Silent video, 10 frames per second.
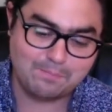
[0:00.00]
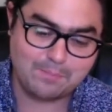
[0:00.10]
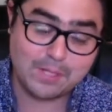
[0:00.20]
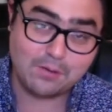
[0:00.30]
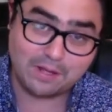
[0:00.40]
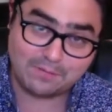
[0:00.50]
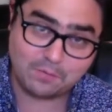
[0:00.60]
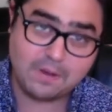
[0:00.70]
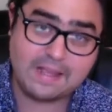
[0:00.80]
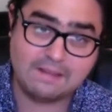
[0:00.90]
but you'll have to
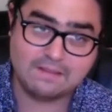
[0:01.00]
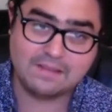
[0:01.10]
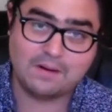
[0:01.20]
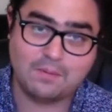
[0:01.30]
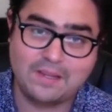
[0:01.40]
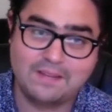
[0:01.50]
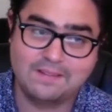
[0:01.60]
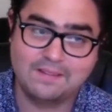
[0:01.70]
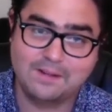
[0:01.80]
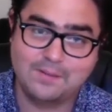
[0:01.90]
wait. That'll be
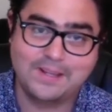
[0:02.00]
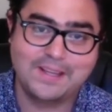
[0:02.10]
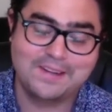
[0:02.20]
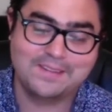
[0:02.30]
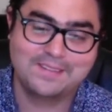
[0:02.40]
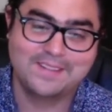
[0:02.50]
a little bit later.